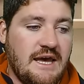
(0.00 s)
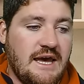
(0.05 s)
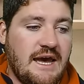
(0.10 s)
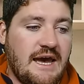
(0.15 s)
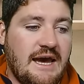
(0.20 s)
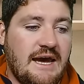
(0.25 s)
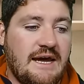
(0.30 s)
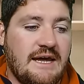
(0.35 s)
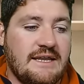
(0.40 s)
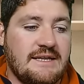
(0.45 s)

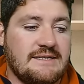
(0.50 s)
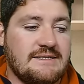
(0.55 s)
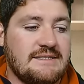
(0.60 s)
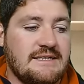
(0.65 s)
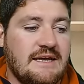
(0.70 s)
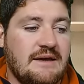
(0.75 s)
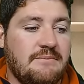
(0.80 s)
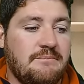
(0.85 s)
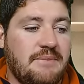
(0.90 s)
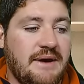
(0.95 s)
And
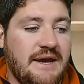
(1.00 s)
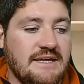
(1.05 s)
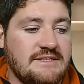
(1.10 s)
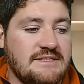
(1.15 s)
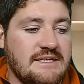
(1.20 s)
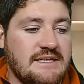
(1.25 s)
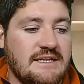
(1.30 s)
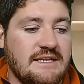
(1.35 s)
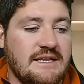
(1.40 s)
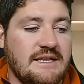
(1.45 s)
uh,
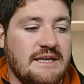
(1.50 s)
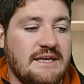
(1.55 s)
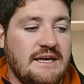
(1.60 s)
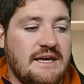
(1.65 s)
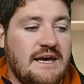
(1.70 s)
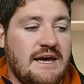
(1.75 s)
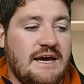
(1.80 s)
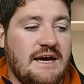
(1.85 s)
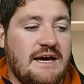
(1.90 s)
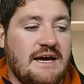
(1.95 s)
basically,
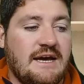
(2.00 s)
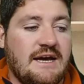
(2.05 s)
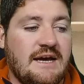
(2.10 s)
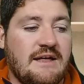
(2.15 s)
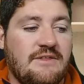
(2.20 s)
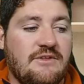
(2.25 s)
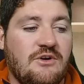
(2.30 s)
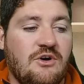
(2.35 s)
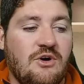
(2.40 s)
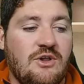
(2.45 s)

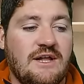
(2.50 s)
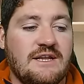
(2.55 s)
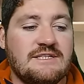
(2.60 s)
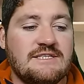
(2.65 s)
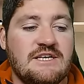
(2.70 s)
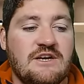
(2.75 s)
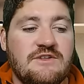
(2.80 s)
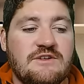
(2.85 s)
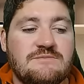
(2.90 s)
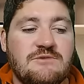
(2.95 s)
uh, the whole
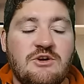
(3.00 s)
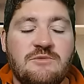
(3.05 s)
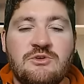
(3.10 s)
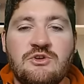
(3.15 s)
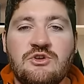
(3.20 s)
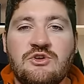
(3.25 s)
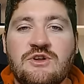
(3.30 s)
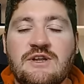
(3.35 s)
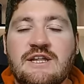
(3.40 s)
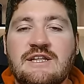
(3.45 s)
idea of these Mobi
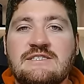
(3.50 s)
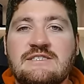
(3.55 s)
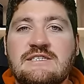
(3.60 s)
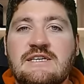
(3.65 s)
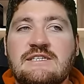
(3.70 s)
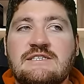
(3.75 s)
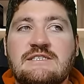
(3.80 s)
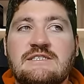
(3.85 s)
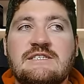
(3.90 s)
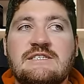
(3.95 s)
unit is
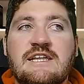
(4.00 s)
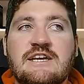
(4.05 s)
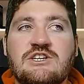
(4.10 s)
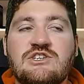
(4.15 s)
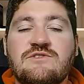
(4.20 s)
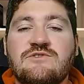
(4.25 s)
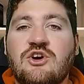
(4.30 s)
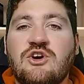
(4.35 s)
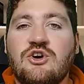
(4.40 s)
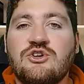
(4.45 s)
it's a
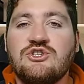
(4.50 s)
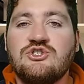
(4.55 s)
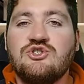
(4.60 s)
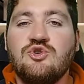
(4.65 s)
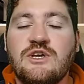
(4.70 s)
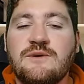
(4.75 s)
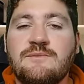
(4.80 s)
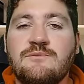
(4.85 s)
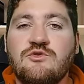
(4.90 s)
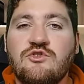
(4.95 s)
selection of coaches who
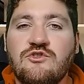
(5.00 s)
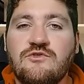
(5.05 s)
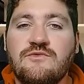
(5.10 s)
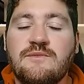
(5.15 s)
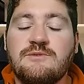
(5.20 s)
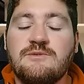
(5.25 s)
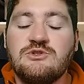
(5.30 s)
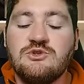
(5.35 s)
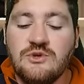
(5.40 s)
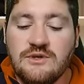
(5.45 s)
can move
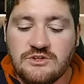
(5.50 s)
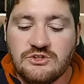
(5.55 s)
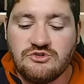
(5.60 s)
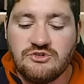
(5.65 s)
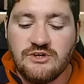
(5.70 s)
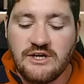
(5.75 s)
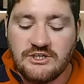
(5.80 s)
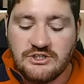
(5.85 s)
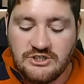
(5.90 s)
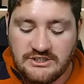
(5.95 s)
between the
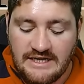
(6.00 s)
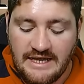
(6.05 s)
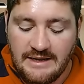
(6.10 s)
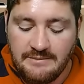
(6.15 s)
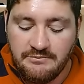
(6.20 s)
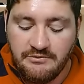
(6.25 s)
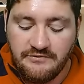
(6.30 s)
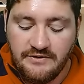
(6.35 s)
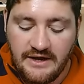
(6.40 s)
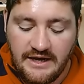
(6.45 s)
structures and
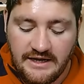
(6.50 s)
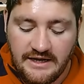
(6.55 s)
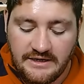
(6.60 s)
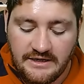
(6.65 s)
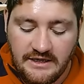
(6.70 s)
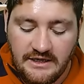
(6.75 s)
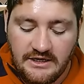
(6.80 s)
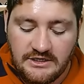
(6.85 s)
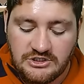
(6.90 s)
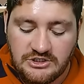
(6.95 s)
provide
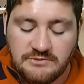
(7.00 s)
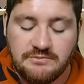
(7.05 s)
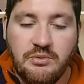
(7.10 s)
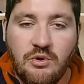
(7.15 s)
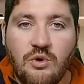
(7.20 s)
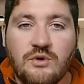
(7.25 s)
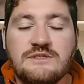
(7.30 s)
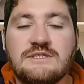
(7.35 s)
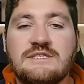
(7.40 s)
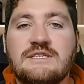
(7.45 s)

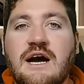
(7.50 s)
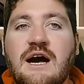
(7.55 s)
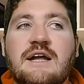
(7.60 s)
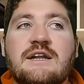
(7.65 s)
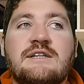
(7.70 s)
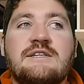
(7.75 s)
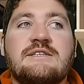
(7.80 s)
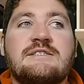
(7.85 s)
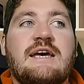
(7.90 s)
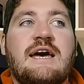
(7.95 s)
support,
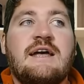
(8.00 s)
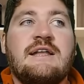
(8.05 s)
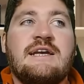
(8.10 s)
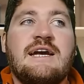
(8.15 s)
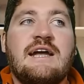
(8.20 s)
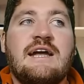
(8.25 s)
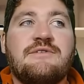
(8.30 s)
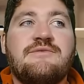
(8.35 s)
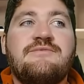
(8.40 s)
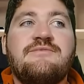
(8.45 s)
guidance, and
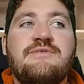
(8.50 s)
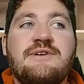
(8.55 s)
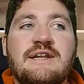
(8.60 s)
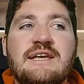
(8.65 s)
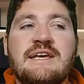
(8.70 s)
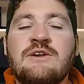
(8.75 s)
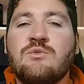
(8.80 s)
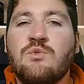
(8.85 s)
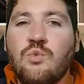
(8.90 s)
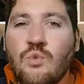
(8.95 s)
kind of fill
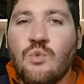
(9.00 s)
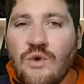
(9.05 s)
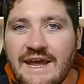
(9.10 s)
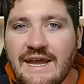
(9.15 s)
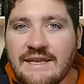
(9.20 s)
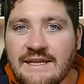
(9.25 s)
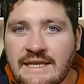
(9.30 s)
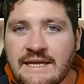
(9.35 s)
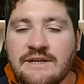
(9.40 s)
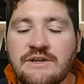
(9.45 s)
in where
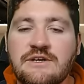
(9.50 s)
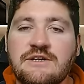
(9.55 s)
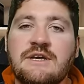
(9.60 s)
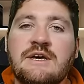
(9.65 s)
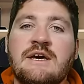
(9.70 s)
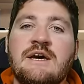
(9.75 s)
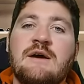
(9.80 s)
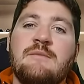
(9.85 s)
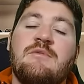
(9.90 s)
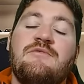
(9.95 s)
needed.
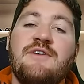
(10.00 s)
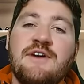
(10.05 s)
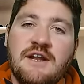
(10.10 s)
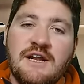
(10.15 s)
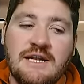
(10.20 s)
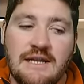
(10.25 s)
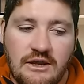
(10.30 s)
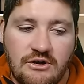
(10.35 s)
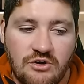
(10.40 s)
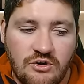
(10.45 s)

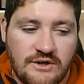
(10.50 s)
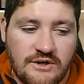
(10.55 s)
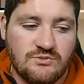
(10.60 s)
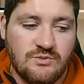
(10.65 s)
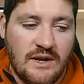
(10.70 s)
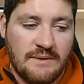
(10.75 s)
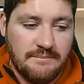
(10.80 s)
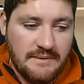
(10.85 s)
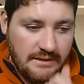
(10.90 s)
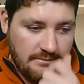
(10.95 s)
Bafana Nhleko is
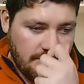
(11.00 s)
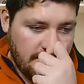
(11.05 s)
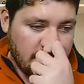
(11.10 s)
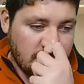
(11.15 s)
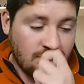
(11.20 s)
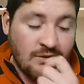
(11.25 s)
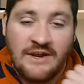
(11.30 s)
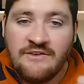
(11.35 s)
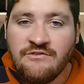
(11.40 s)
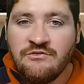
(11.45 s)
one member,
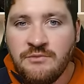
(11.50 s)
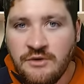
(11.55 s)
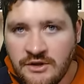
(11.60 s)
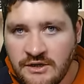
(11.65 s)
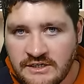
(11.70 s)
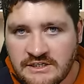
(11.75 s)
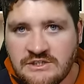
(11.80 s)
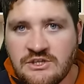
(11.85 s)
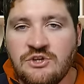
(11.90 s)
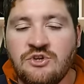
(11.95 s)
Duane Vermeulen
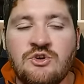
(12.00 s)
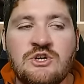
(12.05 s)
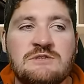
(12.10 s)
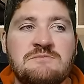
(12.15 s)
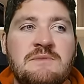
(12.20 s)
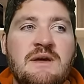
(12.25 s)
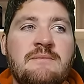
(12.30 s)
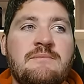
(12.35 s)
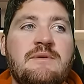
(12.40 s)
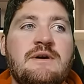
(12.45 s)
is the newest
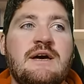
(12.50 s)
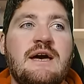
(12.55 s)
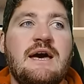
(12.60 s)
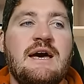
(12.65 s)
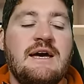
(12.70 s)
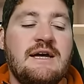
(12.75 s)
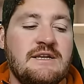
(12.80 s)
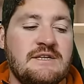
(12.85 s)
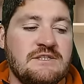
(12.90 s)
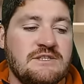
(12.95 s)
member,
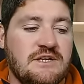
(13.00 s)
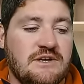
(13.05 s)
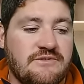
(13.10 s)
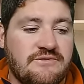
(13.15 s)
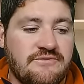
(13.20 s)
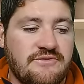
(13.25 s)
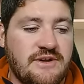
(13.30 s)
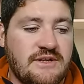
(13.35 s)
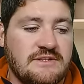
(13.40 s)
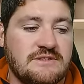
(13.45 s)
and uh,
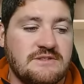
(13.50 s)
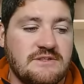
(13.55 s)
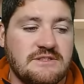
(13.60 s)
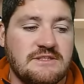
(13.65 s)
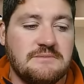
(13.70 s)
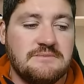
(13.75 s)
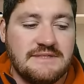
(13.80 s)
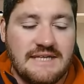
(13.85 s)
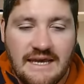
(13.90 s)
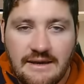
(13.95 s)
Franz
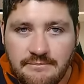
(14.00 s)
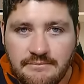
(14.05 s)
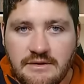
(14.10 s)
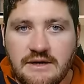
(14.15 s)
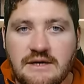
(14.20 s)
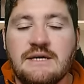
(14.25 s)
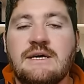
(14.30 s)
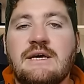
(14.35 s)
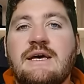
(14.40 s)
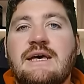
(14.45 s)

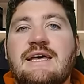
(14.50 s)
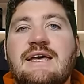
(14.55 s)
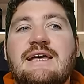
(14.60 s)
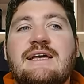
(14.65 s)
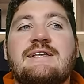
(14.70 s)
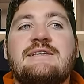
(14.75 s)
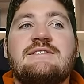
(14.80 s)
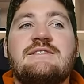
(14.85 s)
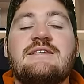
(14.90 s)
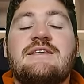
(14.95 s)
September
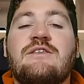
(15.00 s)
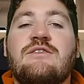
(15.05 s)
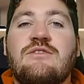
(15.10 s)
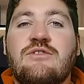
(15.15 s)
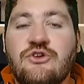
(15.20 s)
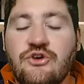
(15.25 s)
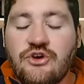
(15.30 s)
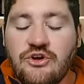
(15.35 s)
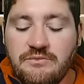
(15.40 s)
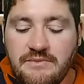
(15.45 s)
is the
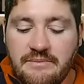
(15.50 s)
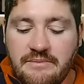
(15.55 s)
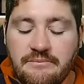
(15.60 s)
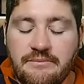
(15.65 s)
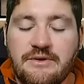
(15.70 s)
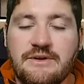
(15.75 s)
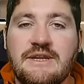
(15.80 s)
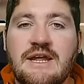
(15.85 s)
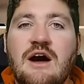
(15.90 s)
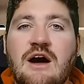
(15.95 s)
third
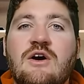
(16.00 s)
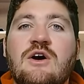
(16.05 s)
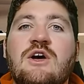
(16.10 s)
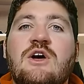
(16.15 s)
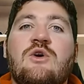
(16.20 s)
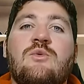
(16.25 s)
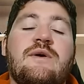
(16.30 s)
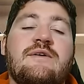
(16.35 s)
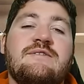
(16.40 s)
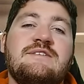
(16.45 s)
member. Now,
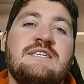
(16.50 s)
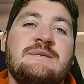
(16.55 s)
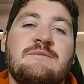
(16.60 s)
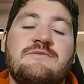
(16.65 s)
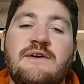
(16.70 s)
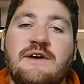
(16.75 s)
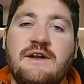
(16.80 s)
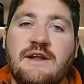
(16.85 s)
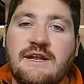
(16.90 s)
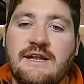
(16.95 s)
we have seen
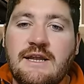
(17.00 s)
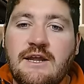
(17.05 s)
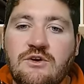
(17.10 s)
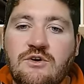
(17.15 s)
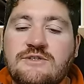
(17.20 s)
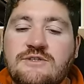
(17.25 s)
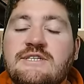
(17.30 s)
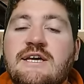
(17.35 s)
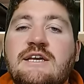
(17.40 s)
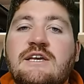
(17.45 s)
Bafana
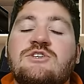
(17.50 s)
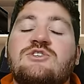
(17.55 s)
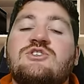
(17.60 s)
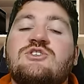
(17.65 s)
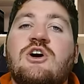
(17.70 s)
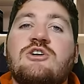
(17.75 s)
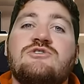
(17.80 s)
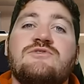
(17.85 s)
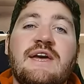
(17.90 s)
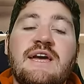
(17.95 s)
Nhleko taking
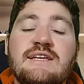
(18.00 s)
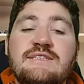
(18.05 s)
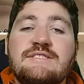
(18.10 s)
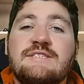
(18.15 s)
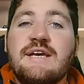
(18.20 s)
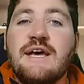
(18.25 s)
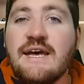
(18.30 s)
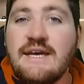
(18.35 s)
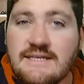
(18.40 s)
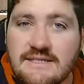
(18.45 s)
charge of the
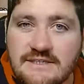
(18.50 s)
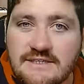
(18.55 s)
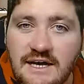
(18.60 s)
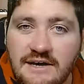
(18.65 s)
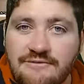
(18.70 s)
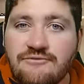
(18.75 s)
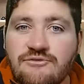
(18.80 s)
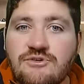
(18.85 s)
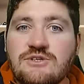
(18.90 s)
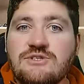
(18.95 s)
SAA
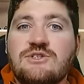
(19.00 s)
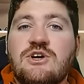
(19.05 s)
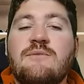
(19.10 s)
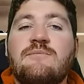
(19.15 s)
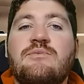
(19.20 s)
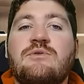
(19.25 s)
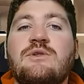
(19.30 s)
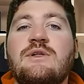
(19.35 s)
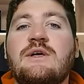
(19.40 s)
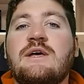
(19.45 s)
side, for
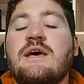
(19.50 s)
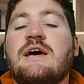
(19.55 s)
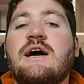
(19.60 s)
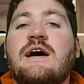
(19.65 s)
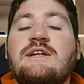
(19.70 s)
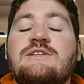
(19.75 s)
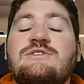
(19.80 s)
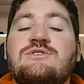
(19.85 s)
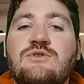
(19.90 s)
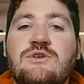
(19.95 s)
example,
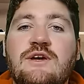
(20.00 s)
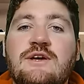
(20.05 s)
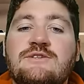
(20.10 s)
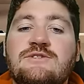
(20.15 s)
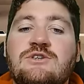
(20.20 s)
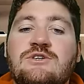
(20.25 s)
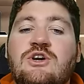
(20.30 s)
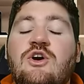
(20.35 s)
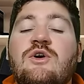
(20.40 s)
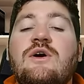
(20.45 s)
uh, two years
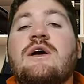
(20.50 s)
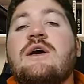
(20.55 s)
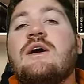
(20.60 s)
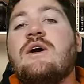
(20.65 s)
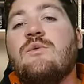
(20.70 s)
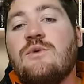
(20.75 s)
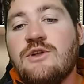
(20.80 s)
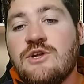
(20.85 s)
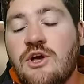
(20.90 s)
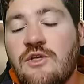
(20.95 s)
ago.
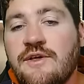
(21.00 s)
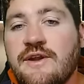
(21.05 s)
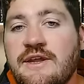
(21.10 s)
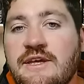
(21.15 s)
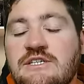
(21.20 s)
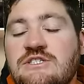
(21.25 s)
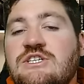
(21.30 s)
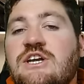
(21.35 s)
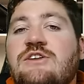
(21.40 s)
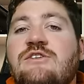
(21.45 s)
We know that
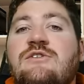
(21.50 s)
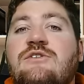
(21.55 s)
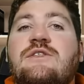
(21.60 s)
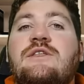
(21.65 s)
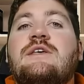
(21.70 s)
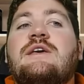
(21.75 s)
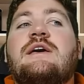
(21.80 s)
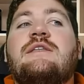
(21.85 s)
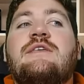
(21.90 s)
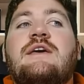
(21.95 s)
he's generally
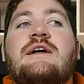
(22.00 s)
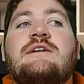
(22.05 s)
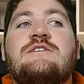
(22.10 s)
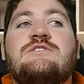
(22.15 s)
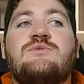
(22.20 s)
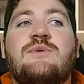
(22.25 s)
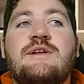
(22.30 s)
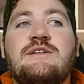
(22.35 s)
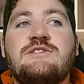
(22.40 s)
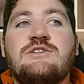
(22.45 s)
the, the under
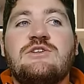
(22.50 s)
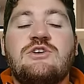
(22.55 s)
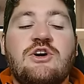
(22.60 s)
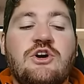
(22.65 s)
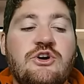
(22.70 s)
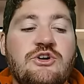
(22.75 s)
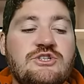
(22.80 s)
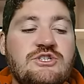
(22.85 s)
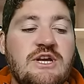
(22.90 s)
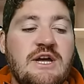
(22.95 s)
20
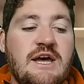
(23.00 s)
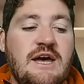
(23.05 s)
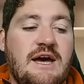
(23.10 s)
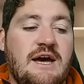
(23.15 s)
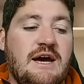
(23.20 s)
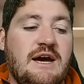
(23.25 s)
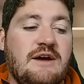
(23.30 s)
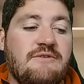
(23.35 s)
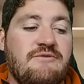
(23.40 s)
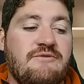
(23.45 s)
coach.
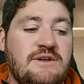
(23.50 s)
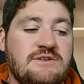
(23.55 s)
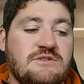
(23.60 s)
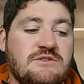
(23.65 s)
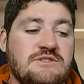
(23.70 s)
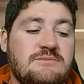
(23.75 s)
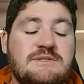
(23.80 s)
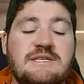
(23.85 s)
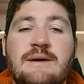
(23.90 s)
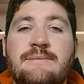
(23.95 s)
Uh, Franz on
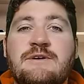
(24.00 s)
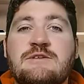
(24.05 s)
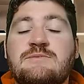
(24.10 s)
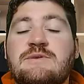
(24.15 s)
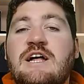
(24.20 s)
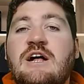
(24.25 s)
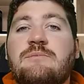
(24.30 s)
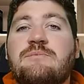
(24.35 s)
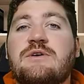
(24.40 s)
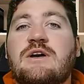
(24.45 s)
September has been
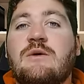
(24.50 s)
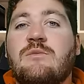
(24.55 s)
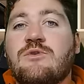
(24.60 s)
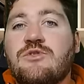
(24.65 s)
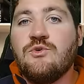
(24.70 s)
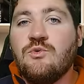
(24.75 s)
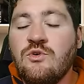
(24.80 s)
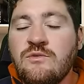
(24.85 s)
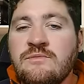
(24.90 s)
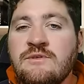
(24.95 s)
helping out
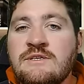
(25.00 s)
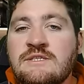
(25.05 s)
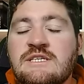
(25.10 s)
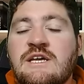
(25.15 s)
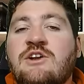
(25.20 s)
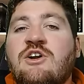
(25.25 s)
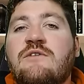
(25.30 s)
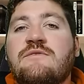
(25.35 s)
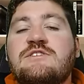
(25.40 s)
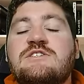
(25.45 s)
women's,
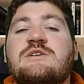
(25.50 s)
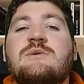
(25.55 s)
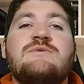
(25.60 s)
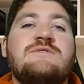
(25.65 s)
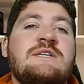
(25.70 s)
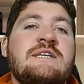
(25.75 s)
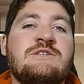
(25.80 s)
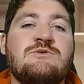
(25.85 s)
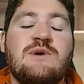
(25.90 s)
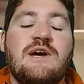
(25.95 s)
and obviously we've
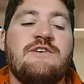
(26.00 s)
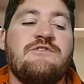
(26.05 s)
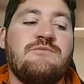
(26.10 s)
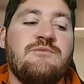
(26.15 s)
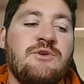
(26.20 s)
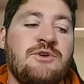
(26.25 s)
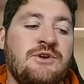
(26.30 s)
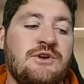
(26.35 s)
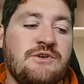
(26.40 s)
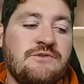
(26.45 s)
seen Duane
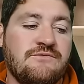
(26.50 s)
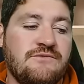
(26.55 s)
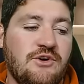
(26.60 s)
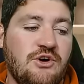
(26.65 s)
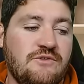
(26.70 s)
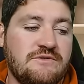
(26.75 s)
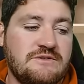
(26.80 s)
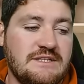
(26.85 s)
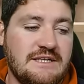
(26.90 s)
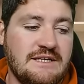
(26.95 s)
Vermeulen
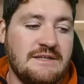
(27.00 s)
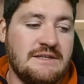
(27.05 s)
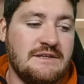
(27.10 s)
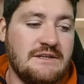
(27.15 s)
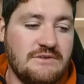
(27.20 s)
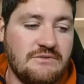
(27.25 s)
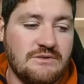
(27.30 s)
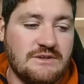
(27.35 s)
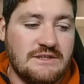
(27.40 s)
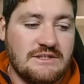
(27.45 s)
involved in
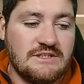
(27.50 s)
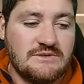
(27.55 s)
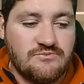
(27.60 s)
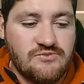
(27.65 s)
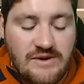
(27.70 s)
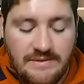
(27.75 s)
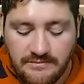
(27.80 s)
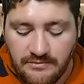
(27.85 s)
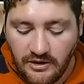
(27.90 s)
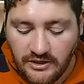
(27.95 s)
the, the
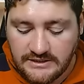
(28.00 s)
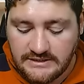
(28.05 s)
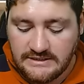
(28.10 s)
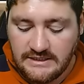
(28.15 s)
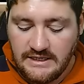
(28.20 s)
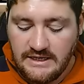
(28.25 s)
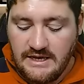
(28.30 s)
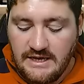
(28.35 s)
Springboks.